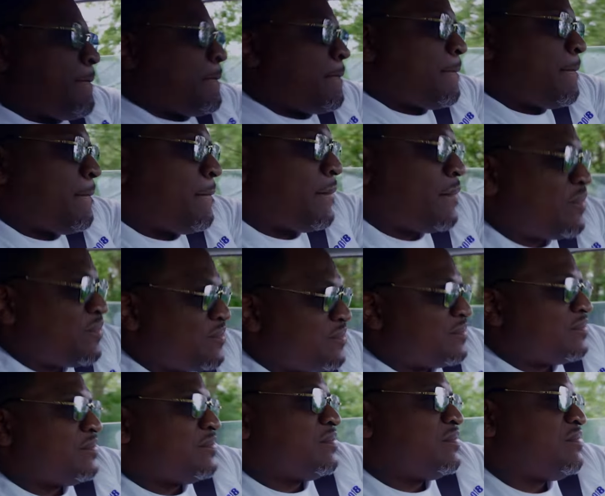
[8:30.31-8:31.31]
for how long
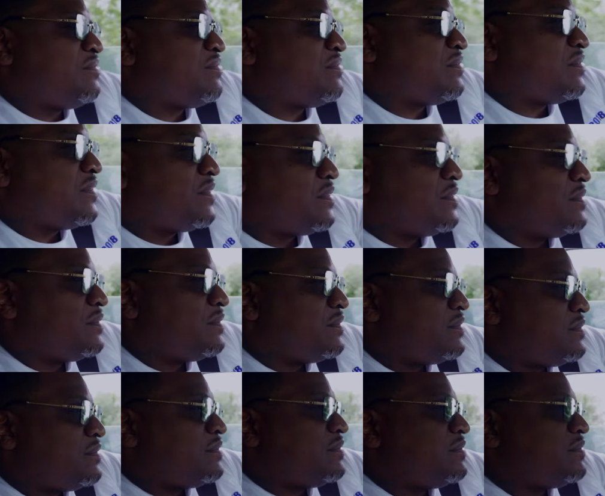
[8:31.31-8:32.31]
now?
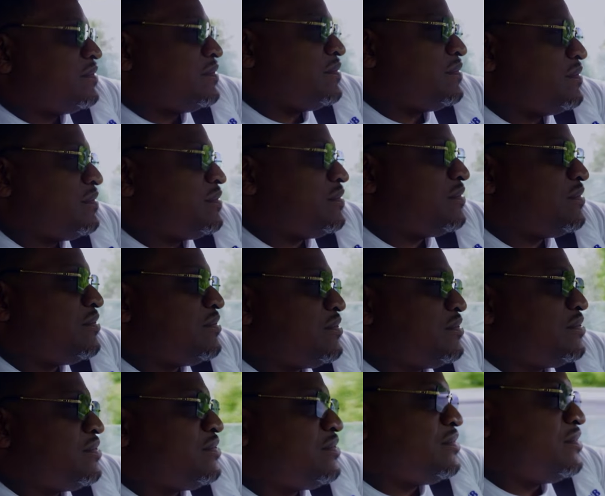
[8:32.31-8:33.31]
Like over
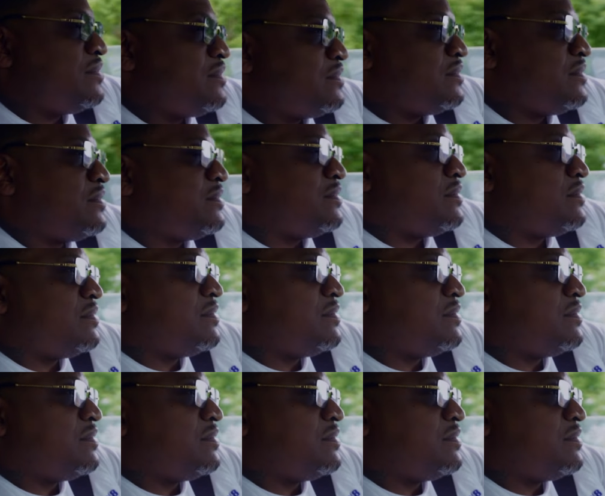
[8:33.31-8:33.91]
25 years?